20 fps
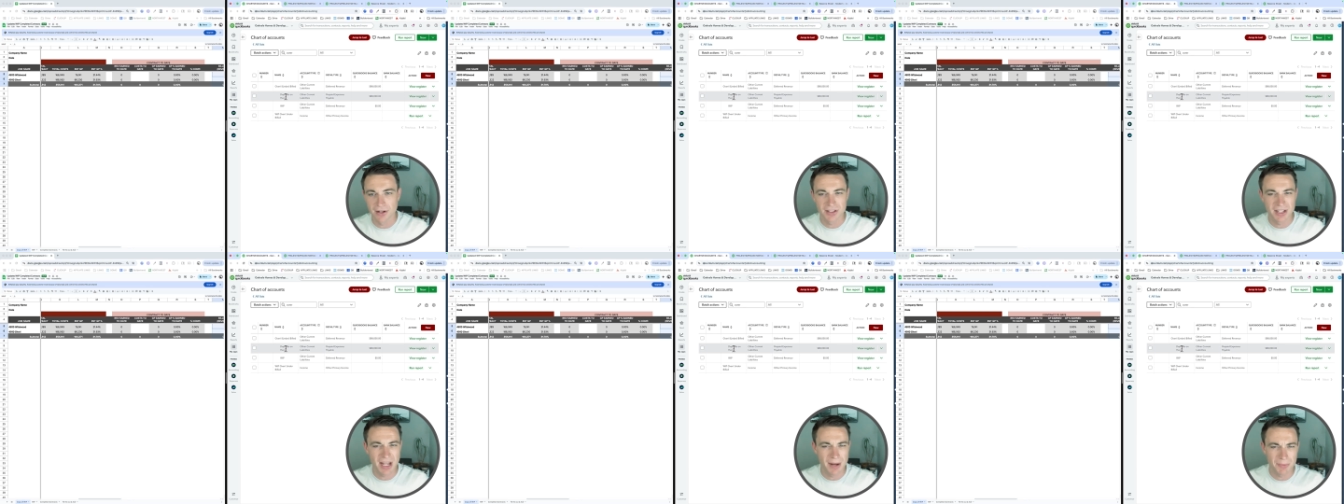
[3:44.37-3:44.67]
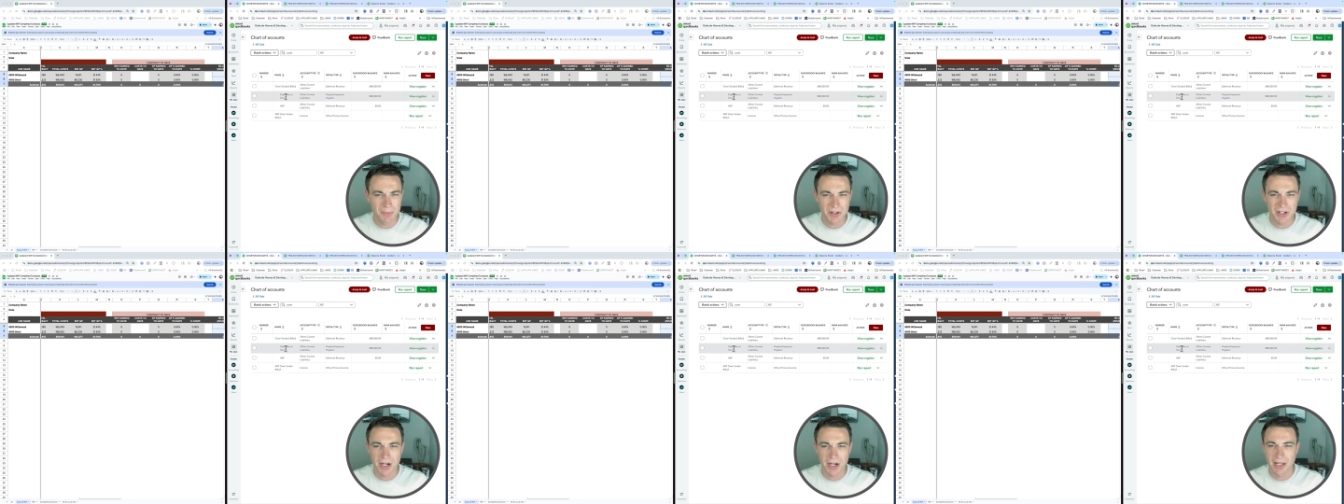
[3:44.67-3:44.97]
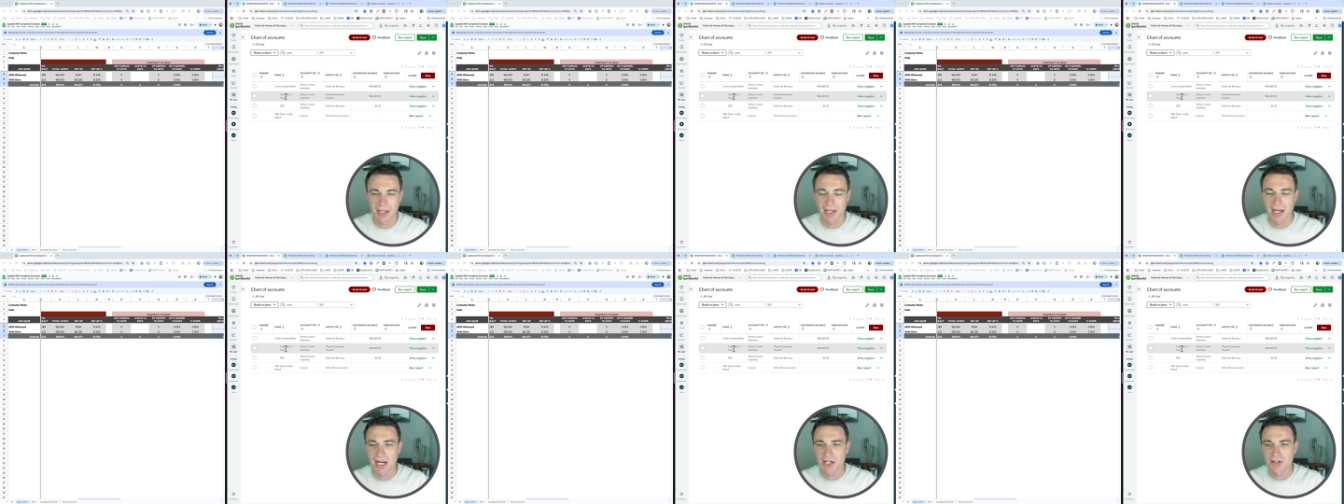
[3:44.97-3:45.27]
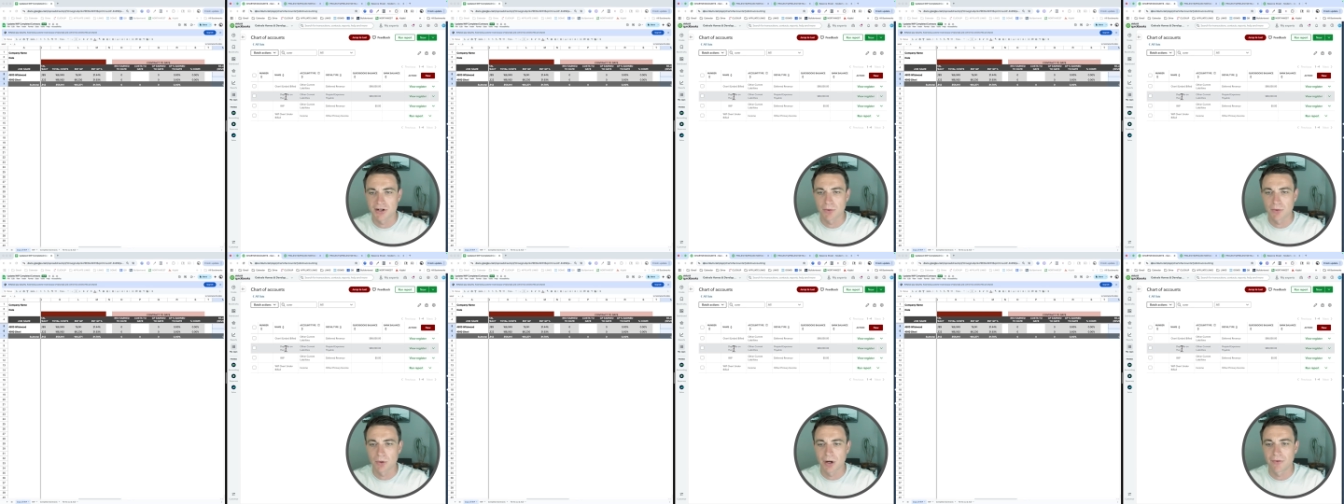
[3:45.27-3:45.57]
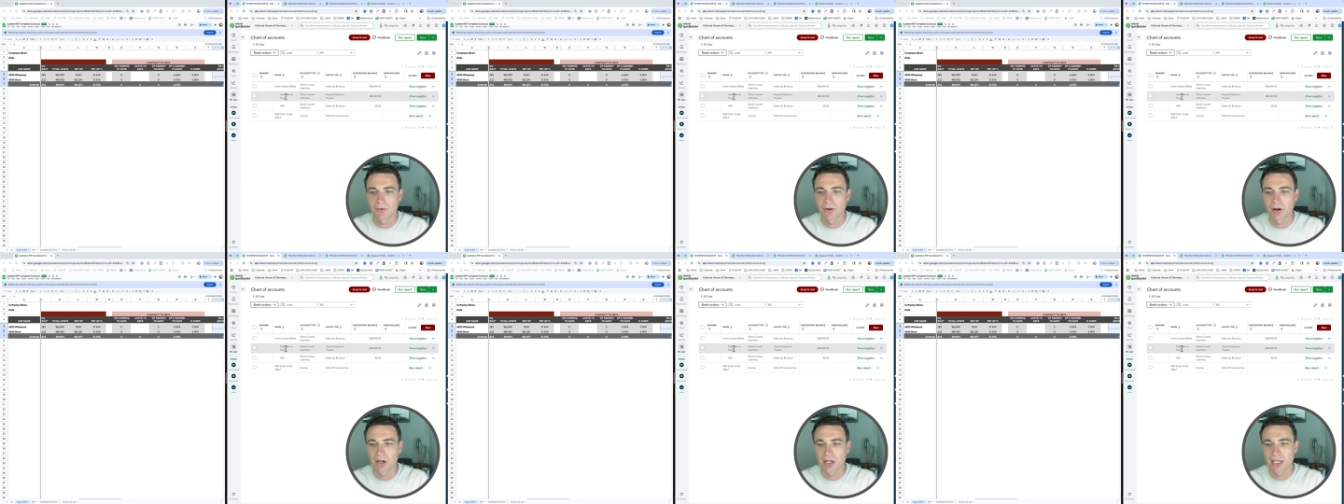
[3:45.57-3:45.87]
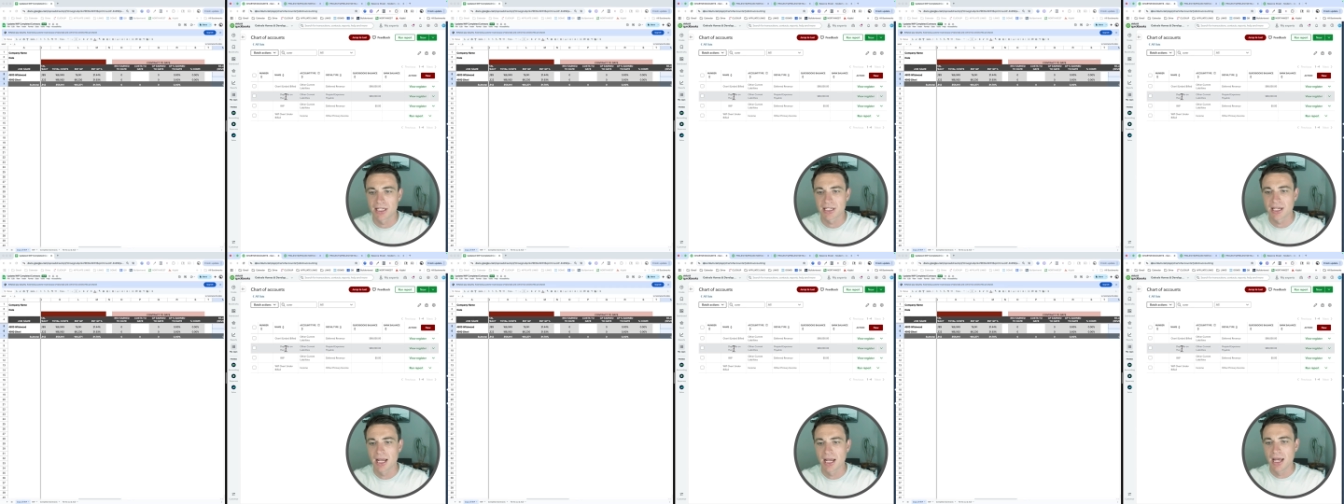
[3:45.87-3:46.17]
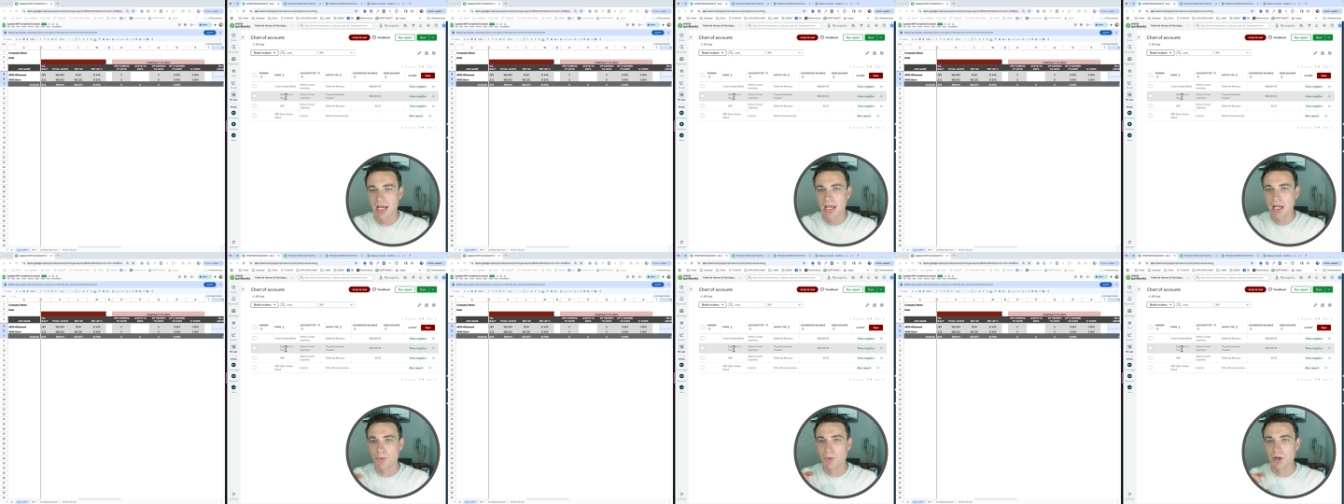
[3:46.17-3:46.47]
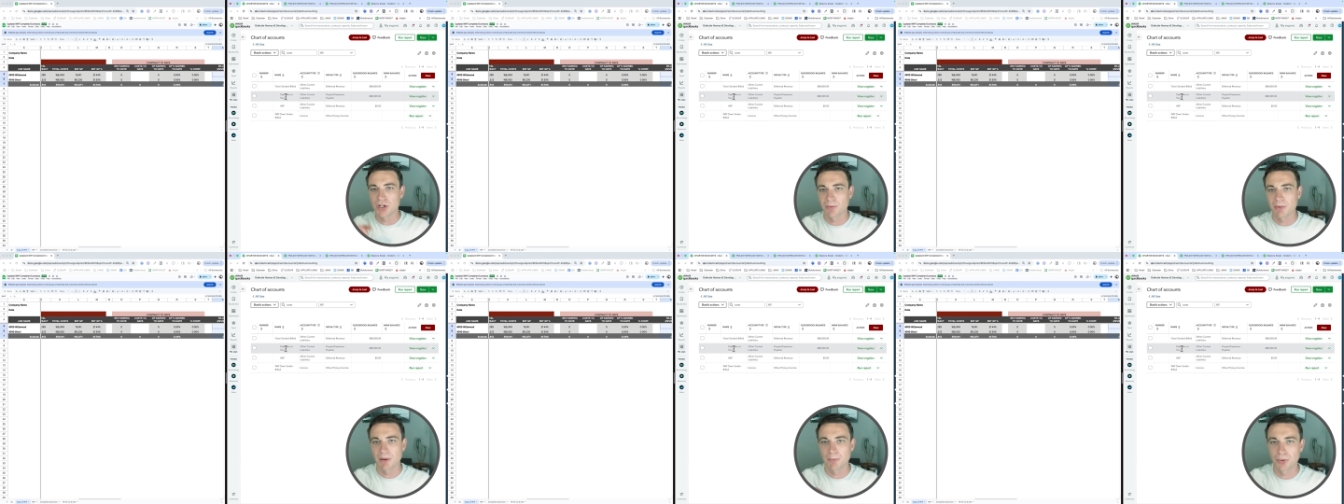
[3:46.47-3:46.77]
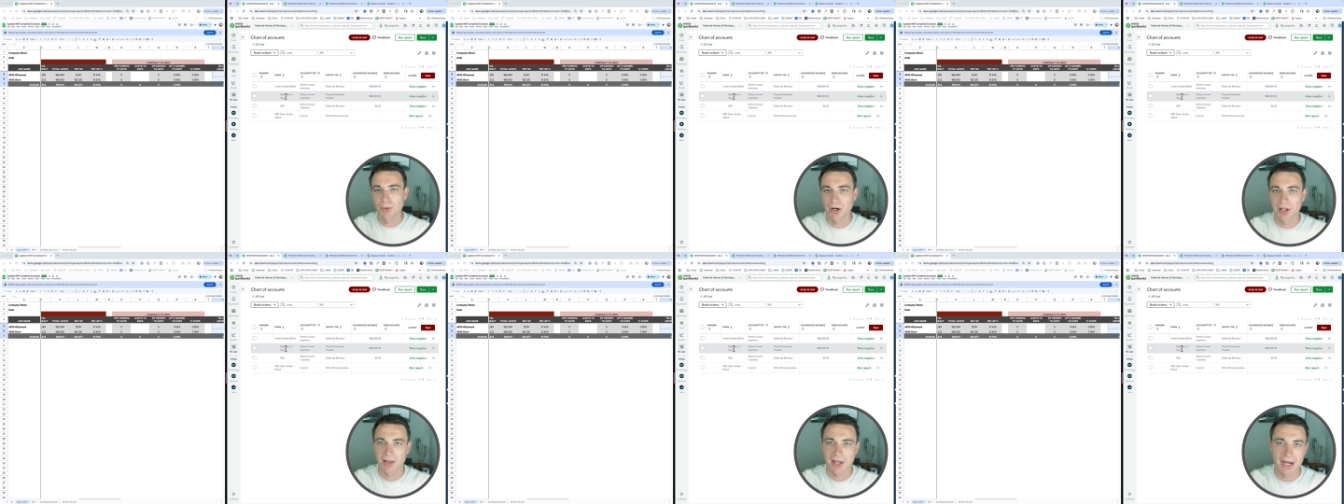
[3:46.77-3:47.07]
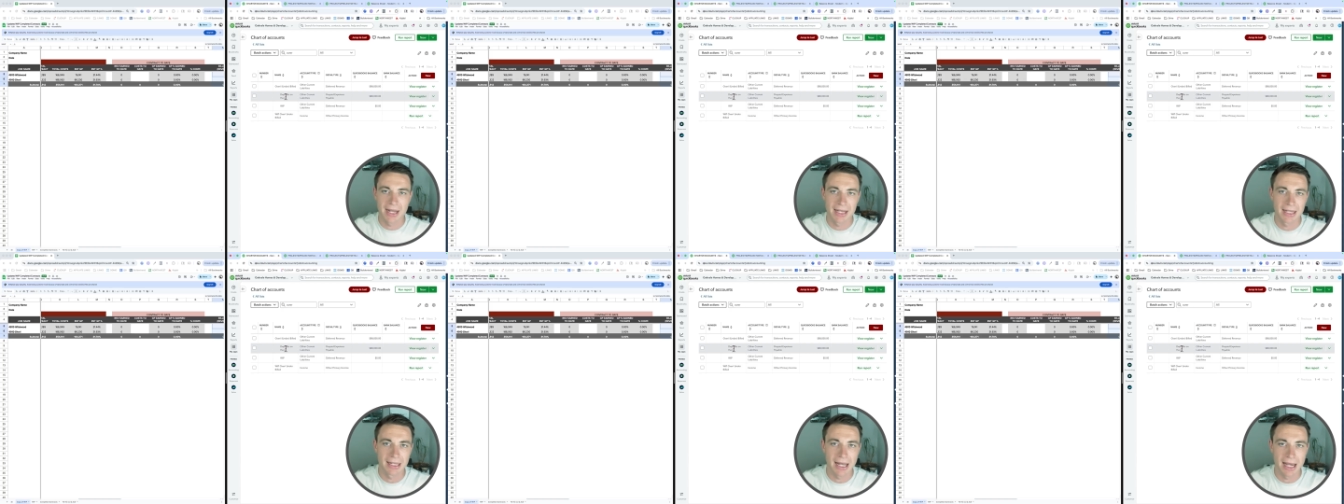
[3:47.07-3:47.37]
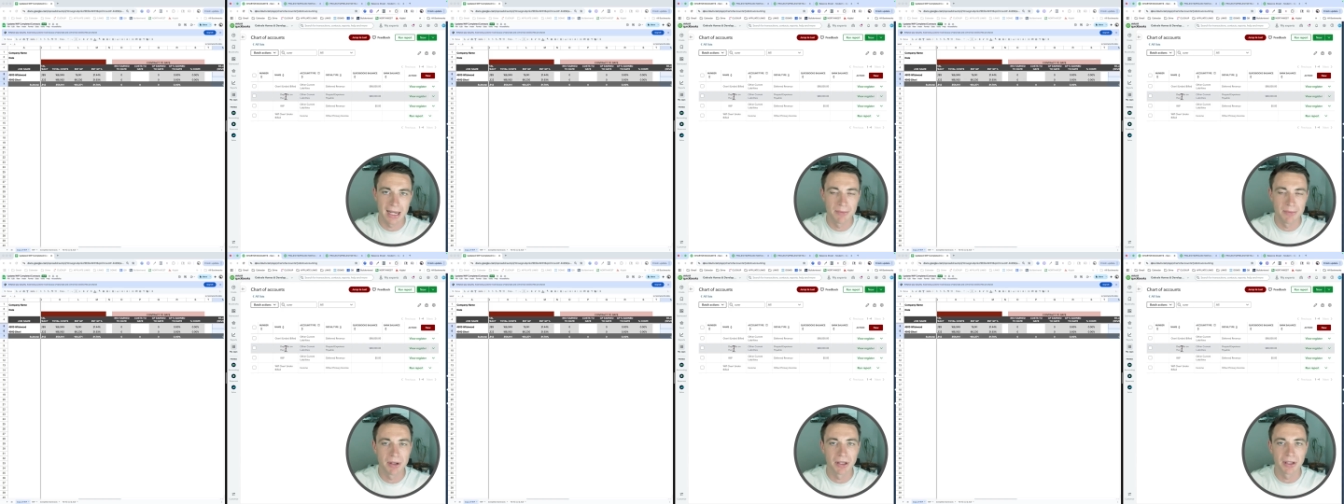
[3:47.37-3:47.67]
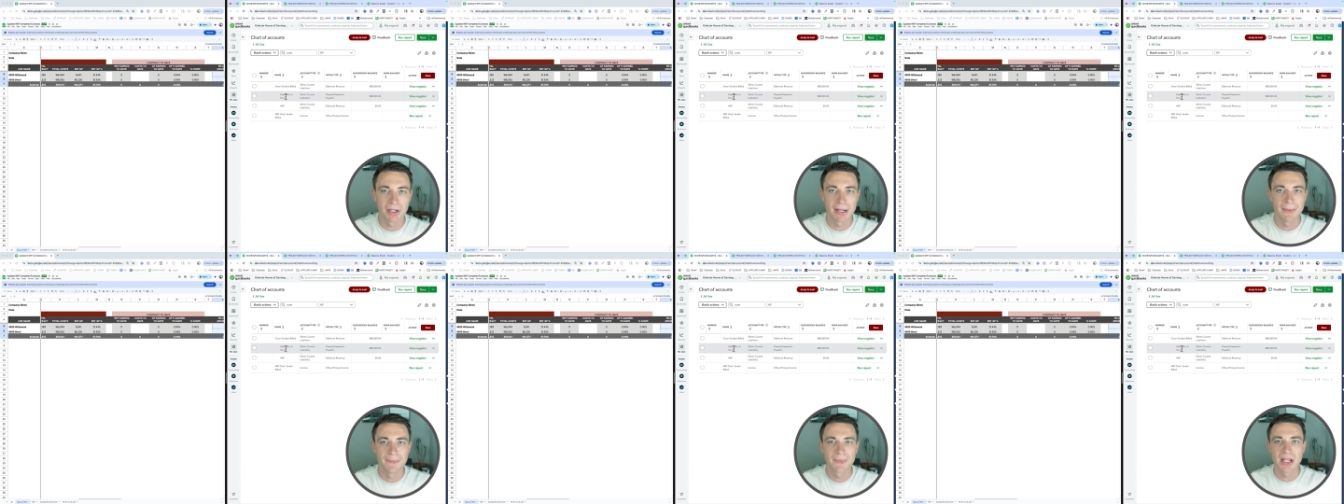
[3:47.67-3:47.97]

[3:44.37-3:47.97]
10% of the contract, whatever it is, we should be putting that on the liability.